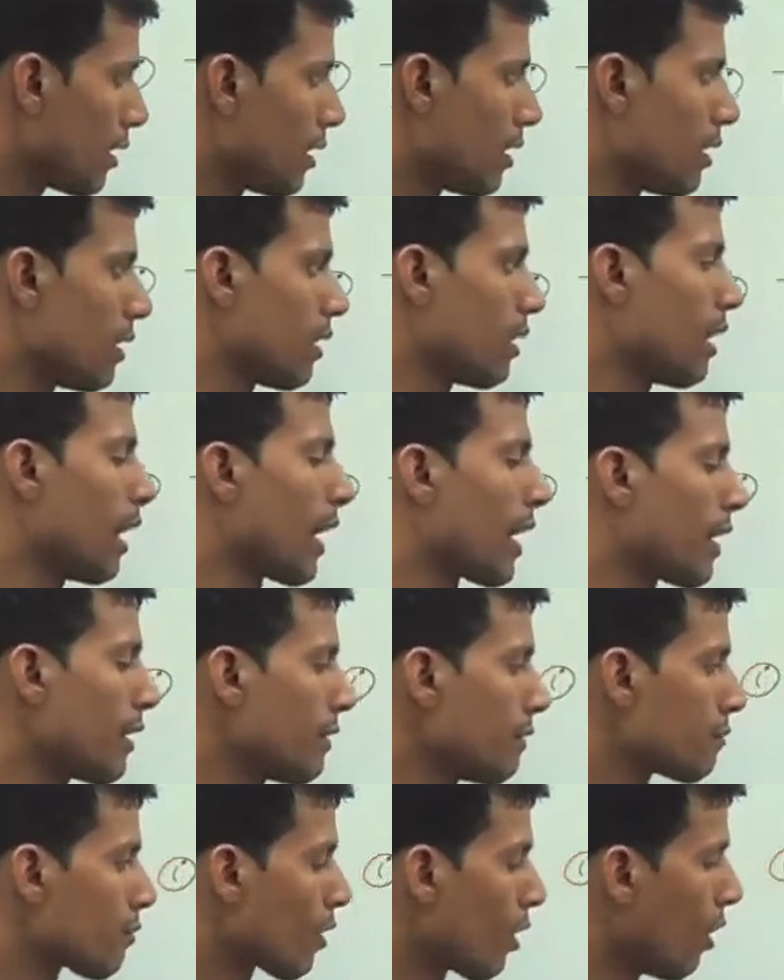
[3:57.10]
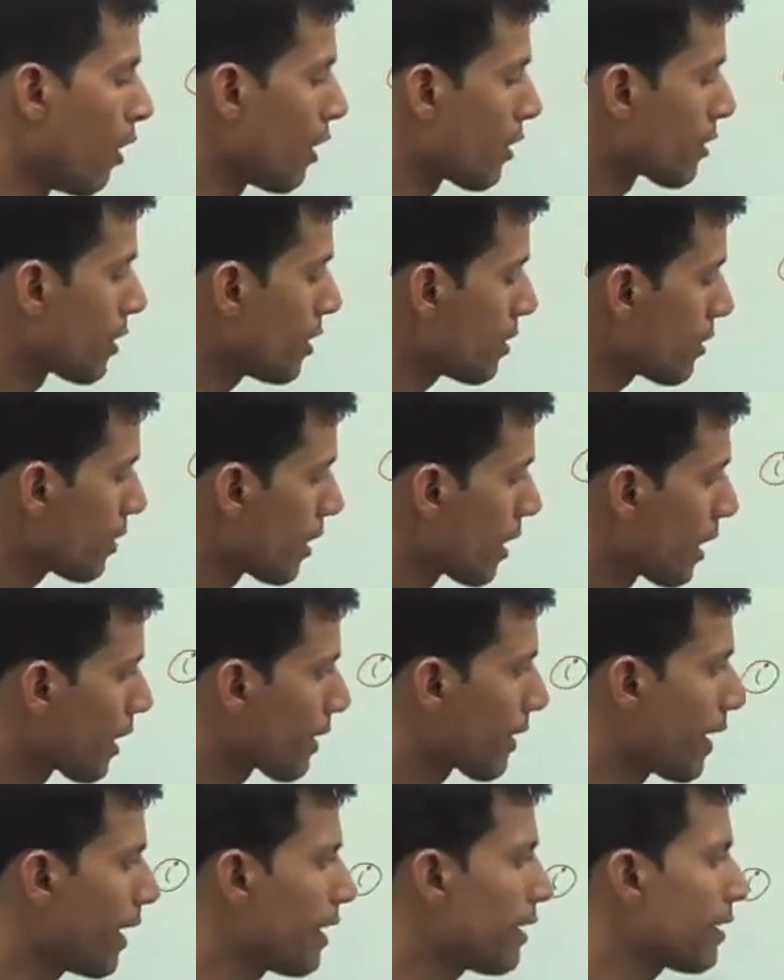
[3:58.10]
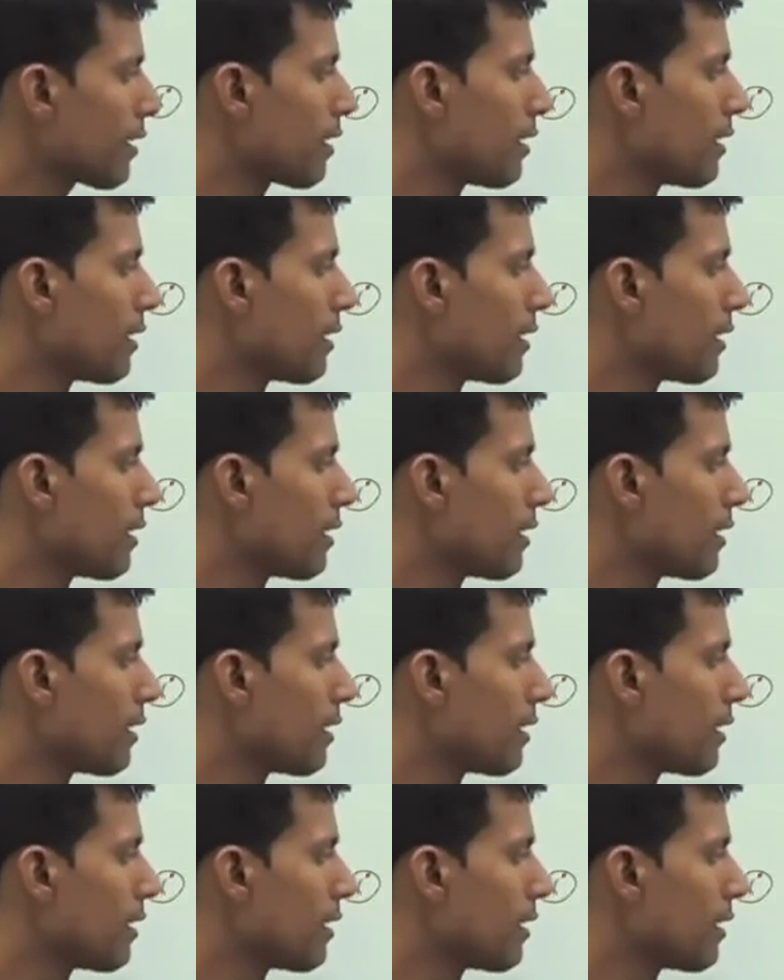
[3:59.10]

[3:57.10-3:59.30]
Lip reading: line or this resultant